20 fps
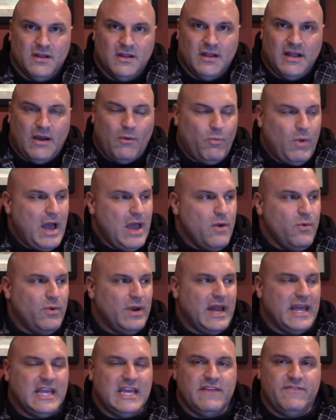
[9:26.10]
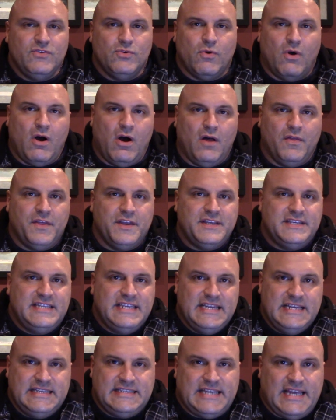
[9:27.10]
Why would I give you all the
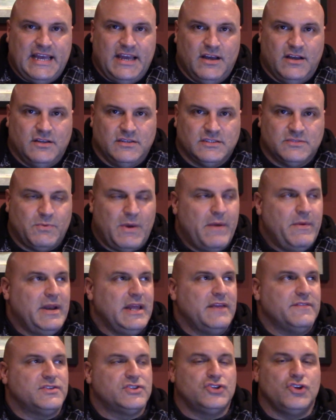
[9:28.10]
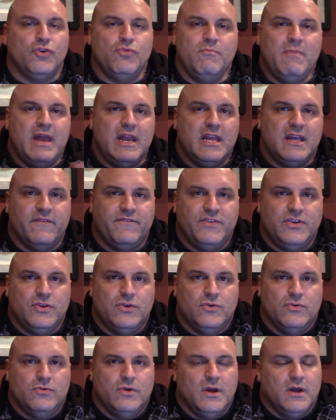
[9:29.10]
details? Why would I give so many of
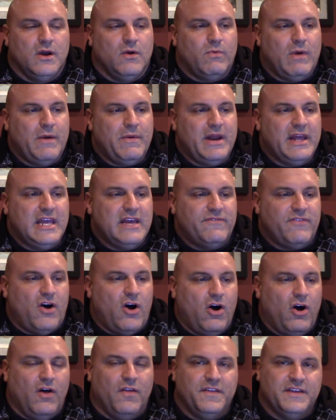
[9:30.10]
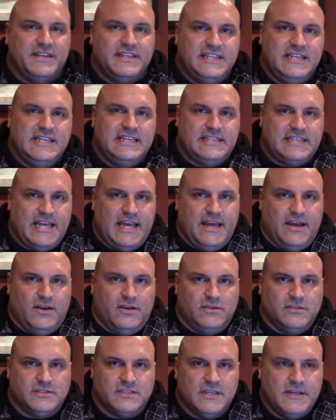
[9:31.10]
you, why would I give all the
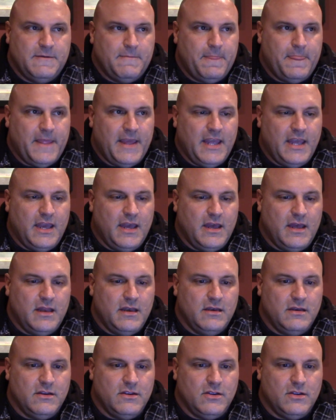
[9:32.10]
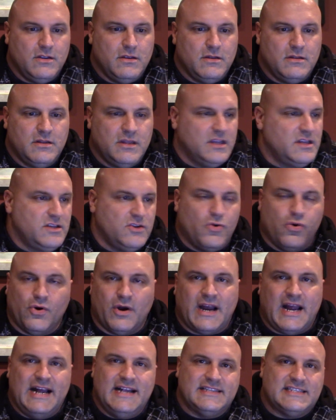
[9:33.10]
details and the
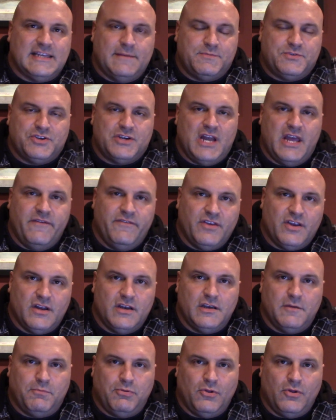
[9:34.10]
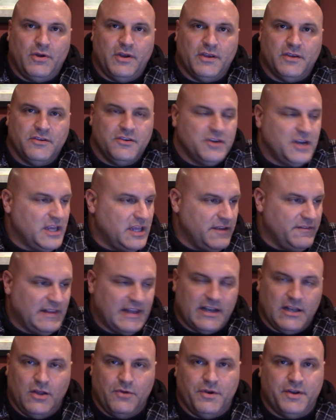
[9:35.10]
core concepts you're not even going to deploy? You're not,
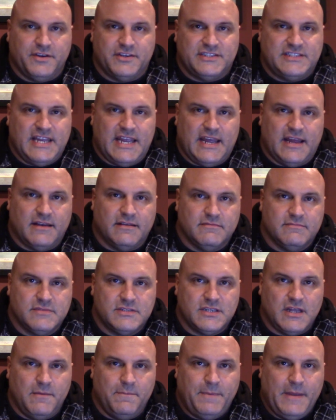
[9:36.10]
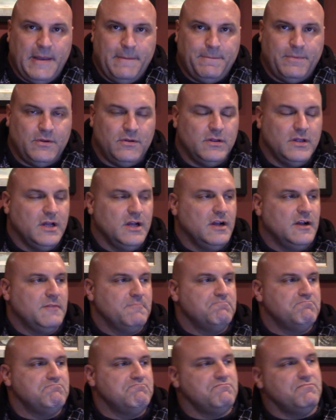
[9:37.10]
let alone understand. Some people,
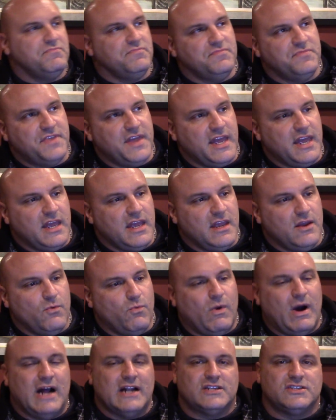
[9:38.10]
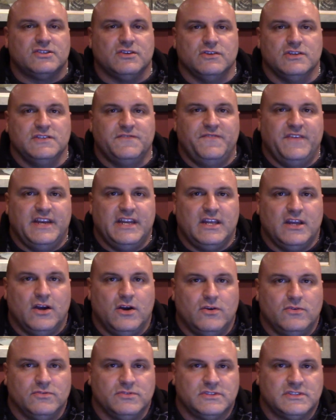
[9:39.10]
they watch those
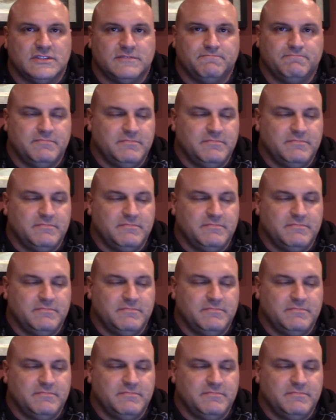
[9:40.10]
videos,